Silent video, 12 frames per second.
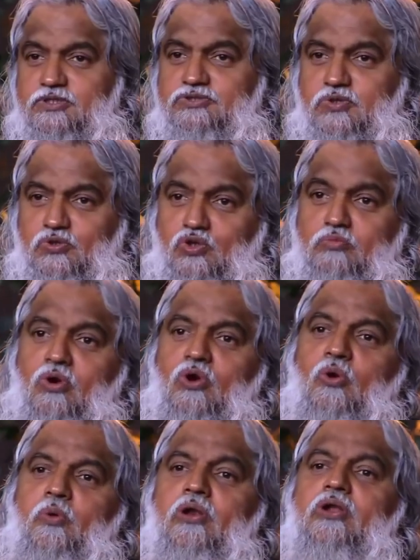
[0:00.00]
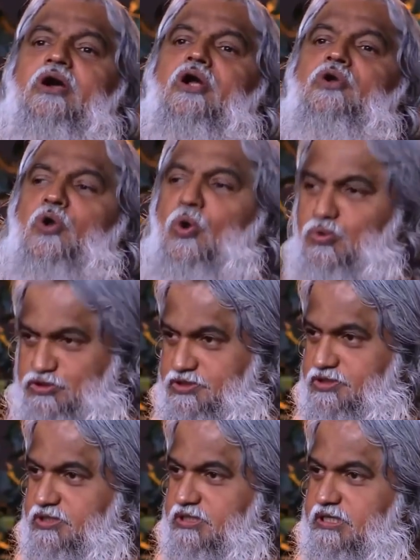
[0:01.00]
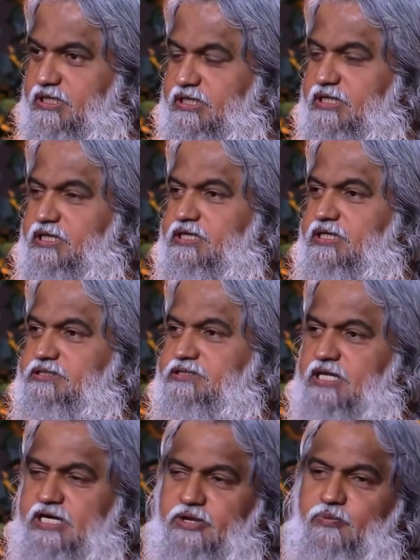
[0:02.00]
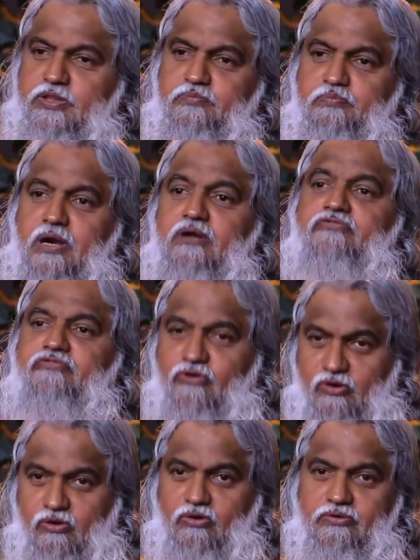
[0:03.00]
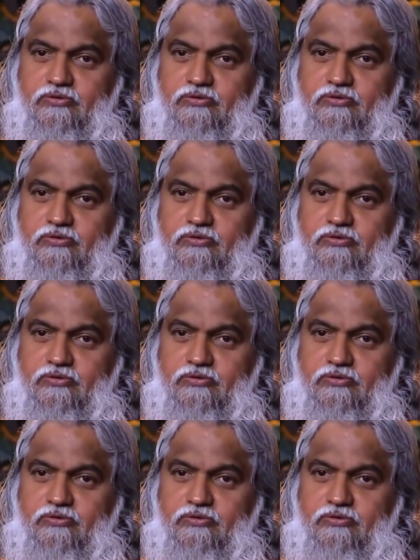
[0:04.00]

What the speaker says: So tomorrow we will conclude the study with part 4.